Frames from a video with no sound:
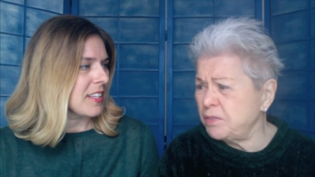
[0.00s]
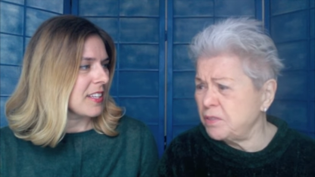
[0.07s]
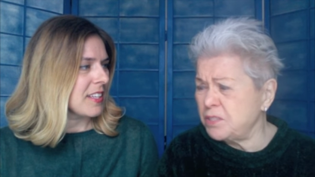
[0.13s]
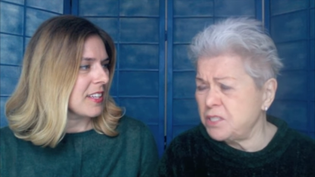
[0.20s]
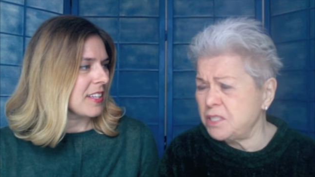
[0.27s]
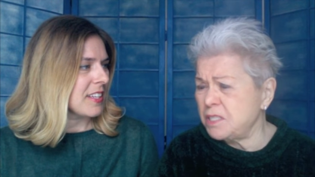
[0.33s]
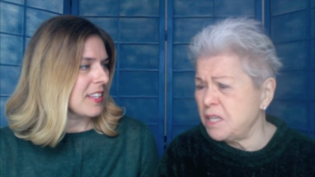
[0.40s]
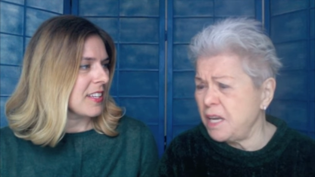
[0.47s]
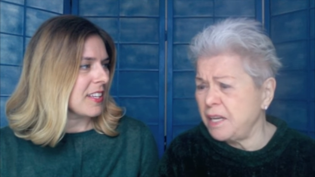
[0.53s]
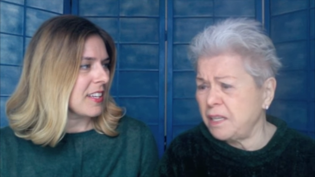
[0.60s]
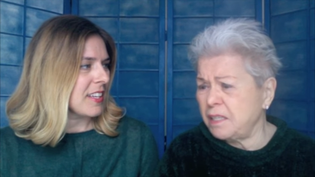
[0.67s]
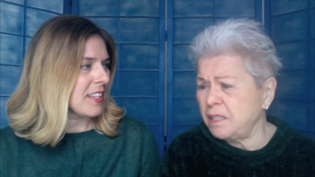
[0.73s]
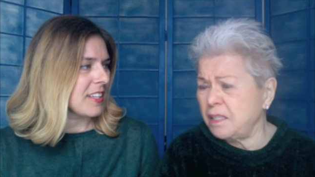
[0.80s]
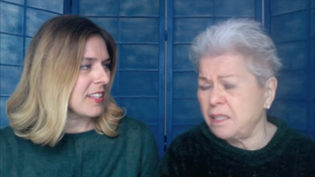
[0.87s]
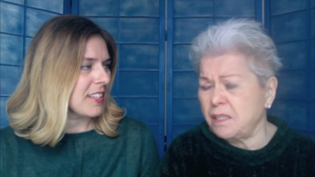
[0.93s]
Speaker 1: Just
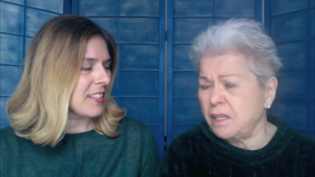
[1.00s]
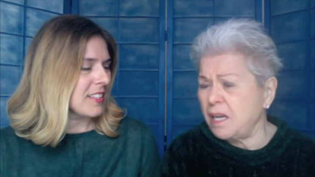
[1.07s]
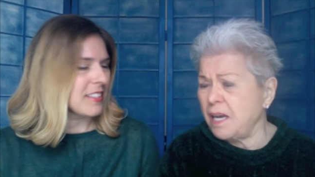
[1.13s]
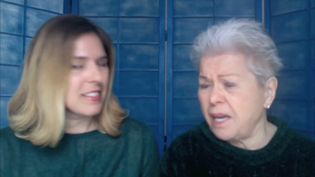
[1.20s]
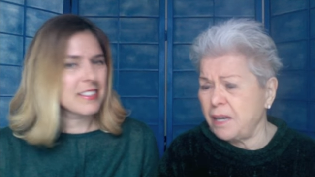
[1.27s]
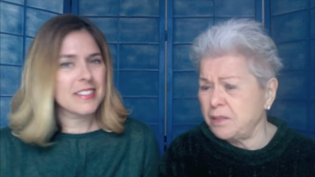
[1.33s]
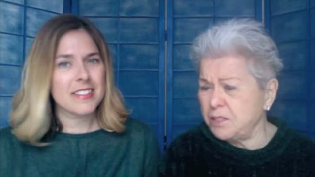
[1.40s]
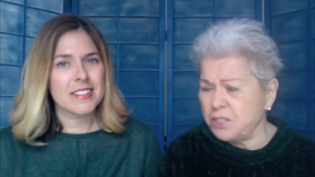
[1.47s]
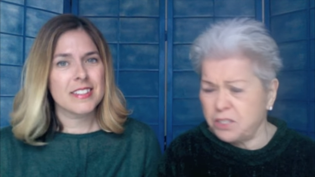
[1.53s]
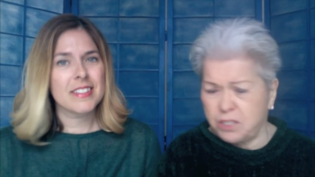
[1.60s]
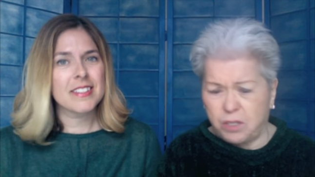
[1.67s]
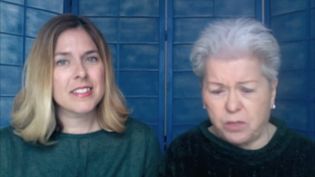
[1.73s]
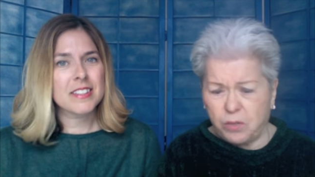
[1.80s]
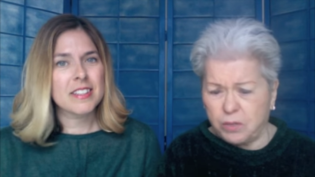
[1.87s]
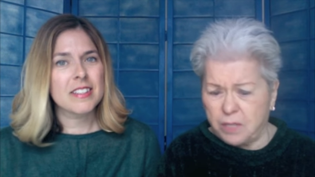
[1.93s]
like, and I just,
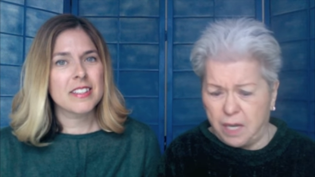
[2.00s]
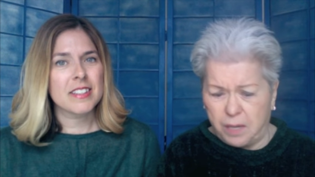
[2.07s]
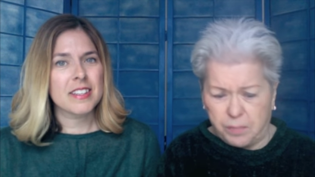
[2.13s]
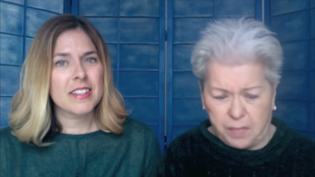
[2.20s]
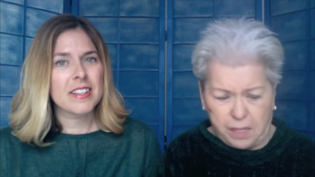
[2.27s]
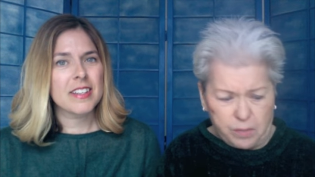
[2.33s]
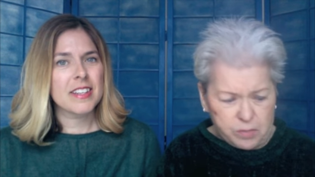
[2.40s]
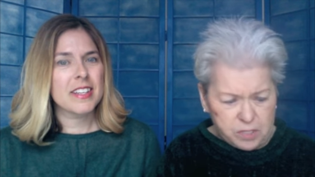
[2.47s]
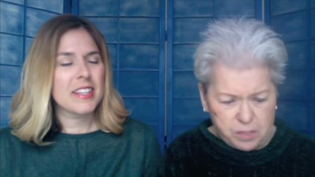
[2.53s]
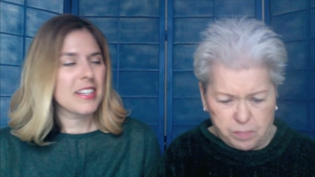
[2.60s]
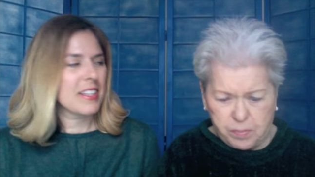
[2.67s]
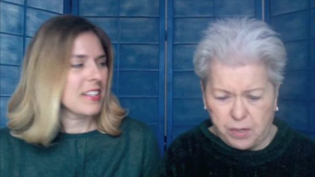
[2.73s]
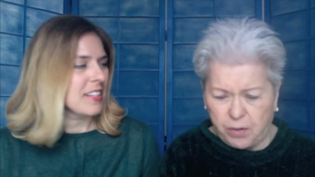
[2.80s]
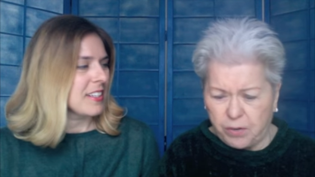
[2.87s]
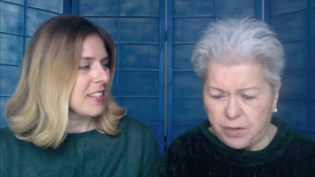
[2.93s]
I mean, it was a
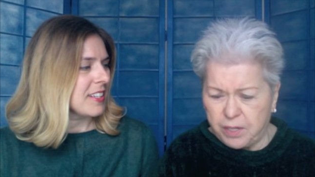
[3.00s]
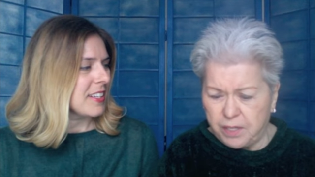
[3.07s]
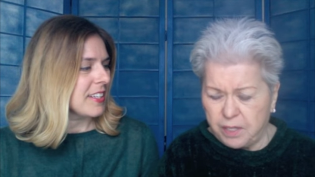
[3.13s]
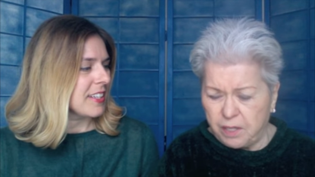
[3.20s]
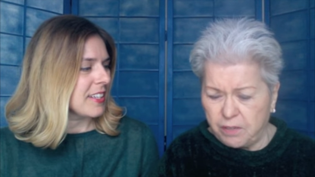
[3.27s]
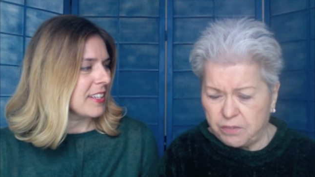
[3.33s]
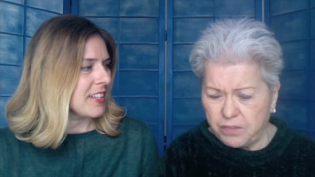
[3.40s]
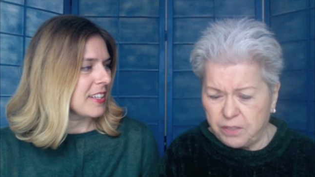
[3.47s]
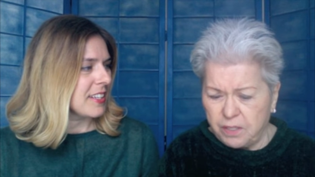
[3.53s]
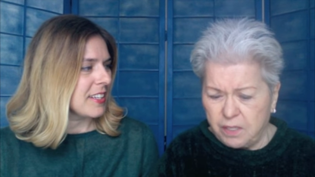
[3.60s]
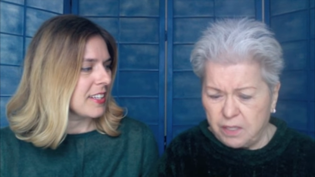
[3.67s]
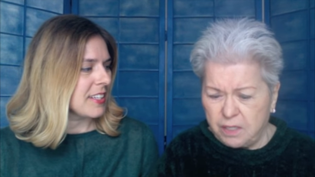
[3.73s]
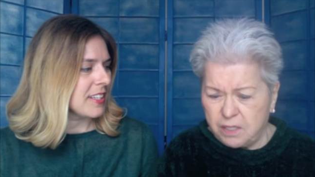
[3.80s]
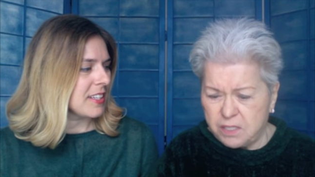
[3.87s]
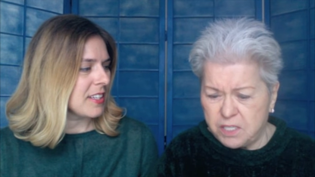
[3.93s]
period of
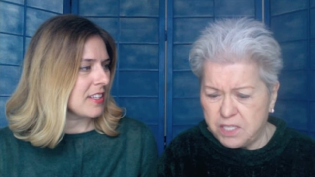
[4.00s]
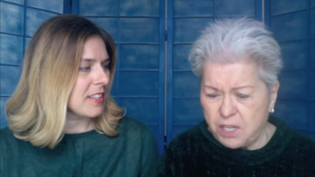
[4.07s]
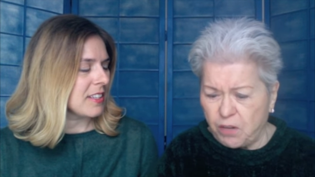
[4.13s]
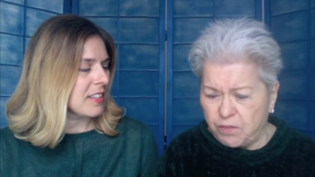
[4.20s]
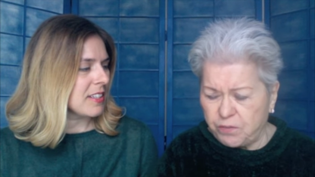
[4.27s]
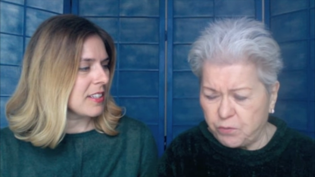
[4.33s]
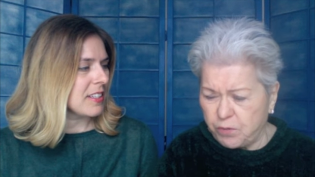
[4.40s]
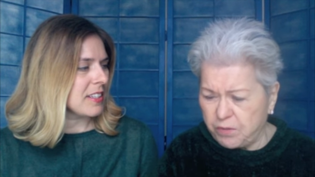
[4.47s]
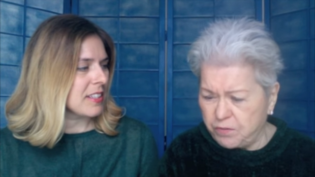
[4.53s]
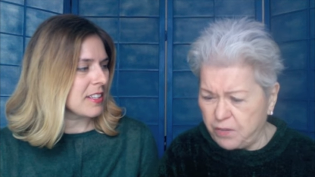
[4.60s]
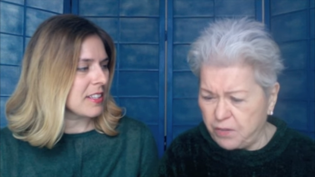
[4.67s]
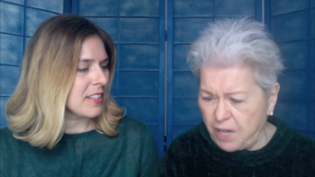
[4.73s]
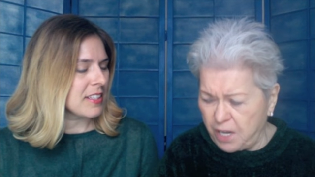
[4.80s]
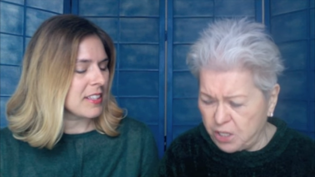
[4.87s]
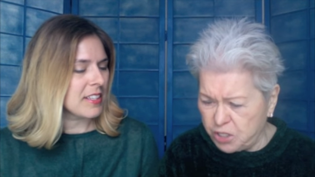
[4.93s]
self
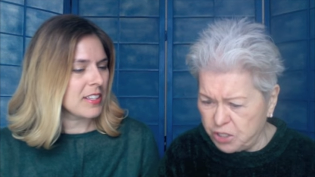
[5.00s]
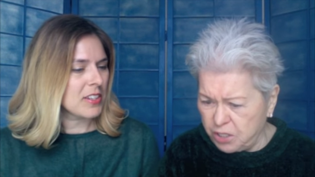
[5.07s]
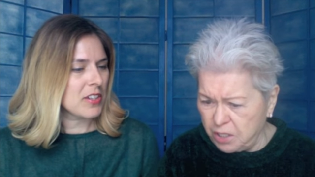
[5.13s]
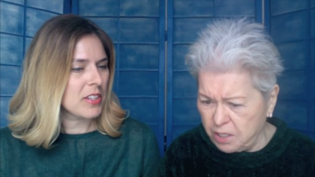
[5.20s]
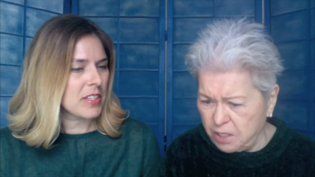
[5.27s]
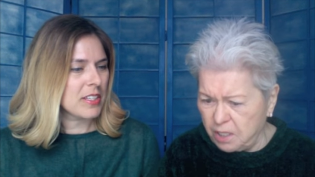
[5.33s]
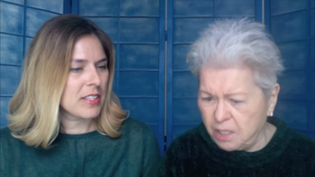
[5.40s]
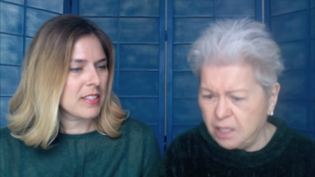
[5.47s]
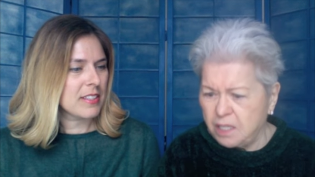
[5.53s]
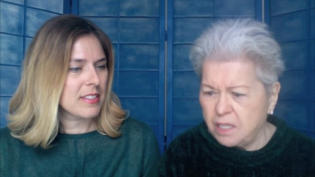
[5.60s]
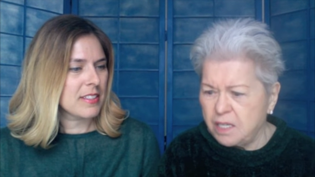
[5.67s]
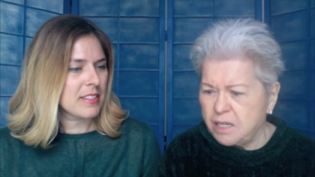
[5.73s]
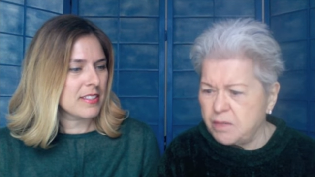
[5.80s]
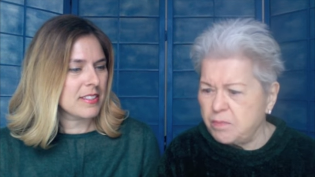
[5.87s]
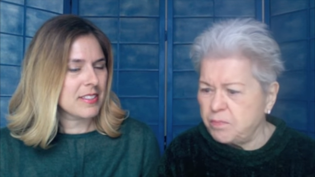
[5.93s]
reflection
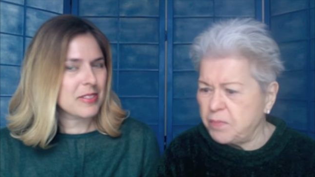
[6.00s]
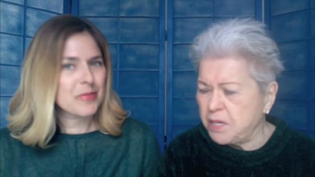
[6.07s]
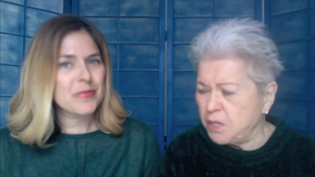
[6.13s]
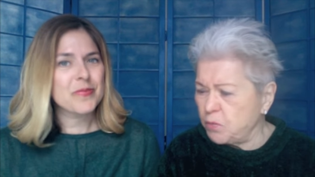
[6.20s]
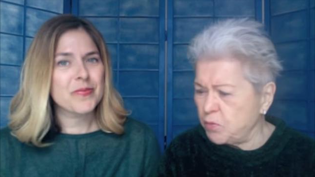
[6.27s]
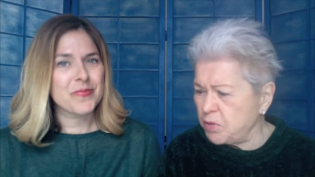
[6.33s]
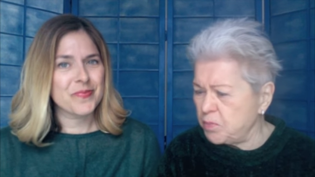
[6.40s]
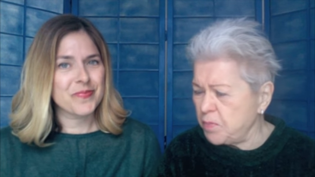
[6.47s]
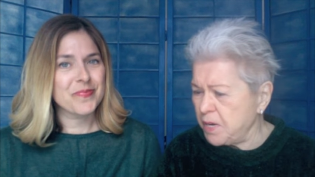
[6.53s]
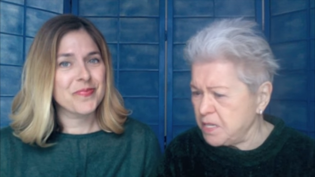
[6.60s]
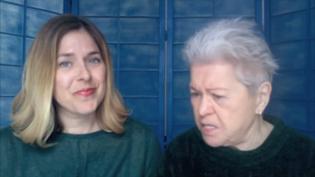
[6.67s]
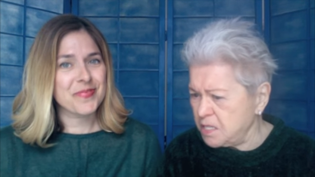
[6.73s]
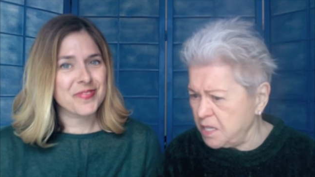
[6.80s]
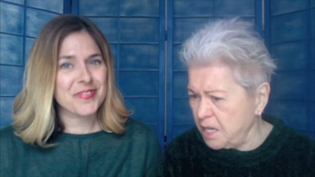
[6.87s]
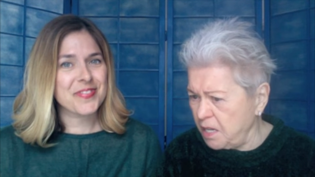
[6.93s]
being with
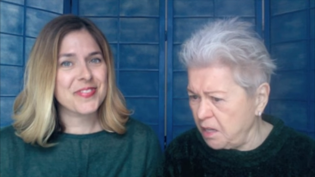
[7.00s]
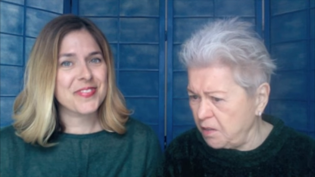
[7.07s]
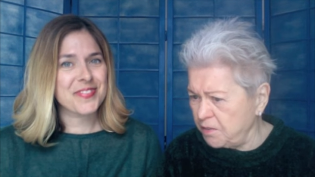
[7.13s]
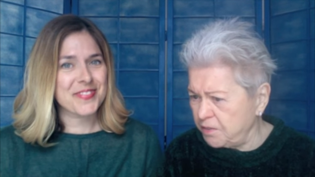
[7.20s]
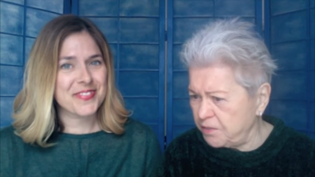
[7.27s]
myself,